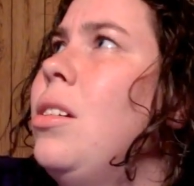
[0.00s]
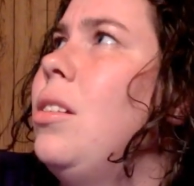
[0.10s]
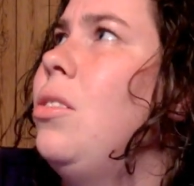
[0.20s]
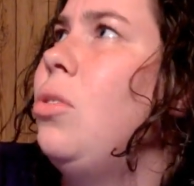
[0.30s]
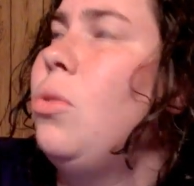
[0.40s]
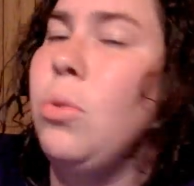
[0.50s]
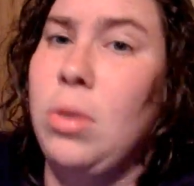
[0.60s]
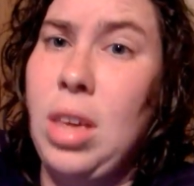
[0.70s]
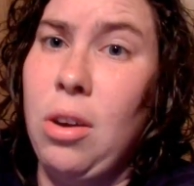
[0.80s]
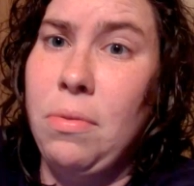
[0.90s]
to
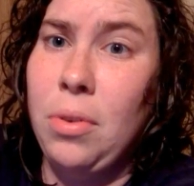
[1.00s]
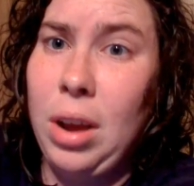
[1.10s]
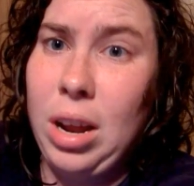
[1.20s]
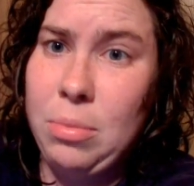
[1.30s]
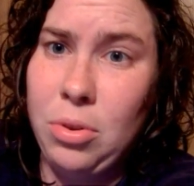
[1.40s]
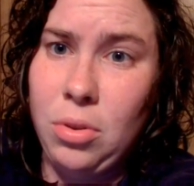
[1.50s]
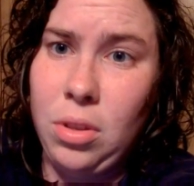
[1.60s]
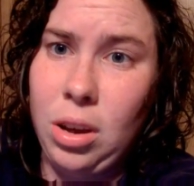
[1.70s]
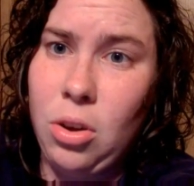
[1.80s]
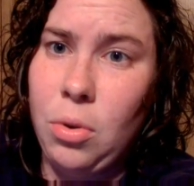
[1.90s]
care for animals,
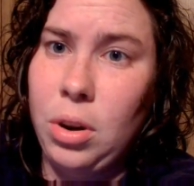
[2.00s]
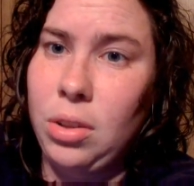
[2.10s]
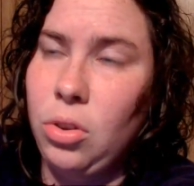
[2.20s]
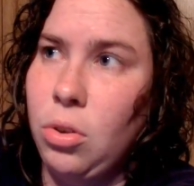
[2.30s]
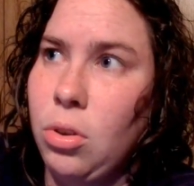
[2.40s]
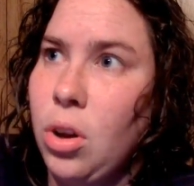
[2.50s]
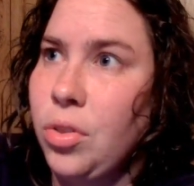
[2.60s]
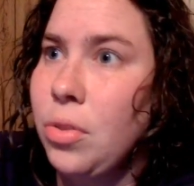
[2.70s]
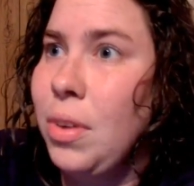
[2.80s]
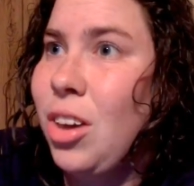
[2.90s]
like going into
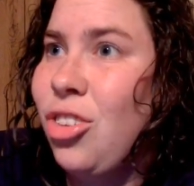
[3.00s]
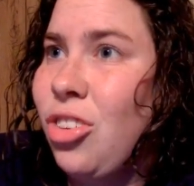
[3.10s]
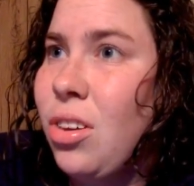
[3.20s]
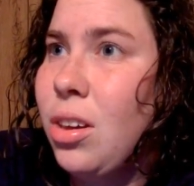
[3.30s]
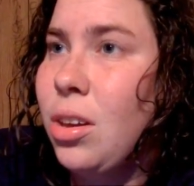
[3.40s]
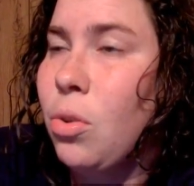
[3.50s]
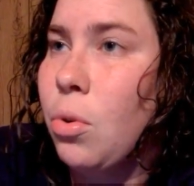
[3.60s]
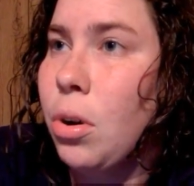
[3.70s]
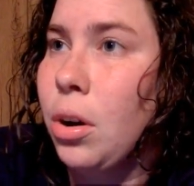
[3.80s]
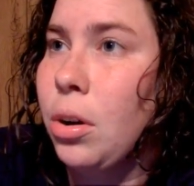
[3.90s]
conservation
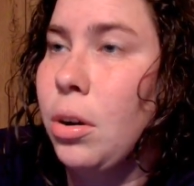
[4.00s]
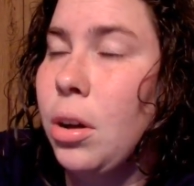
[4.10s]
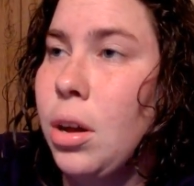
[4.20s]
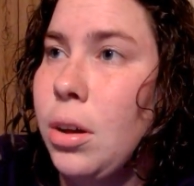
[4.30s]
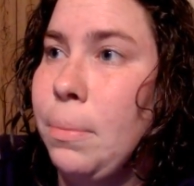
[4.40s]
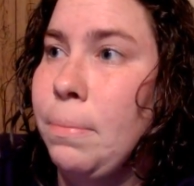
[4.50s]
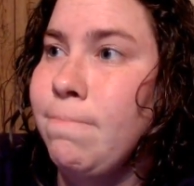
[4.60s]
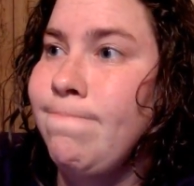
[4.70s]
or some